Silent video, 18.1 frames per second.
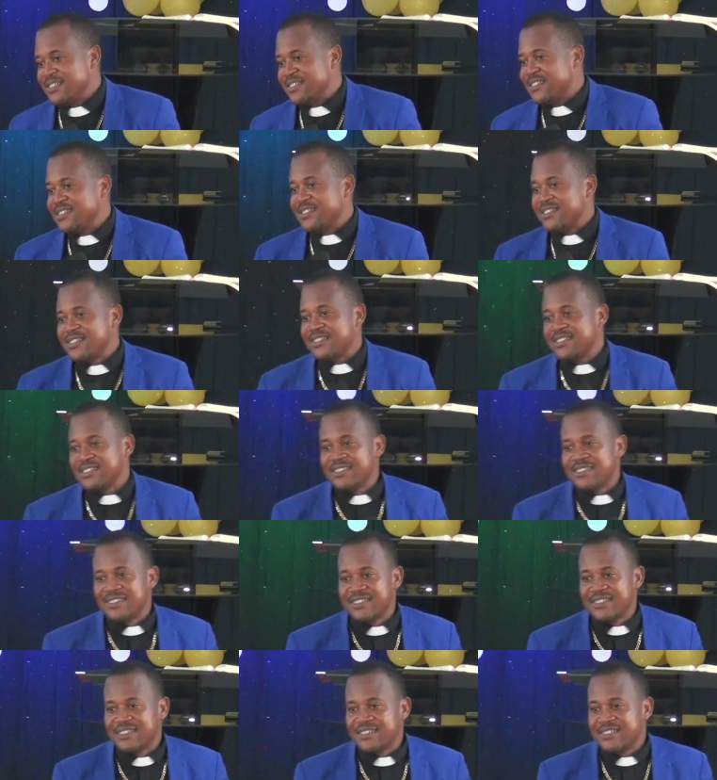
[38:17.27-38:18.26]

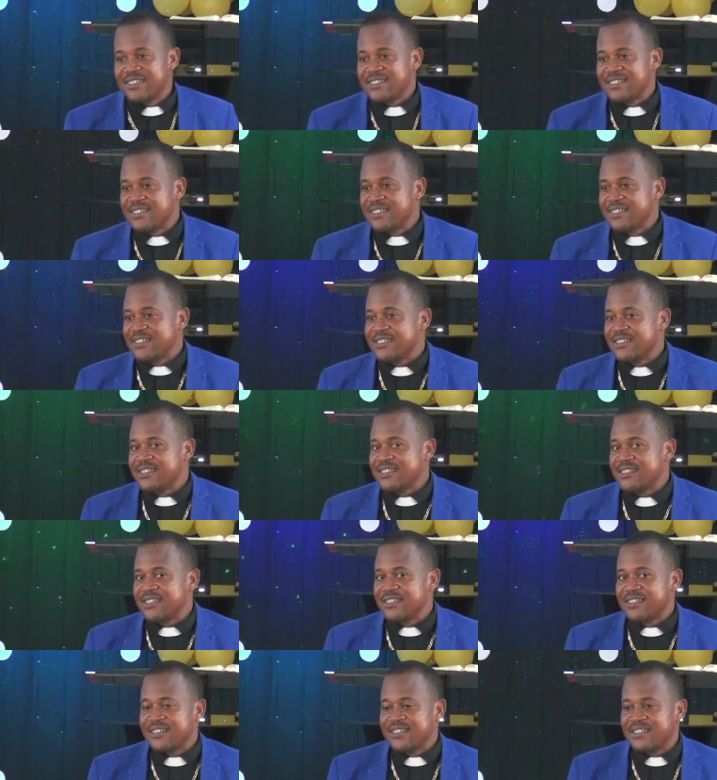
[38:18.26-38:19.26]
(silence)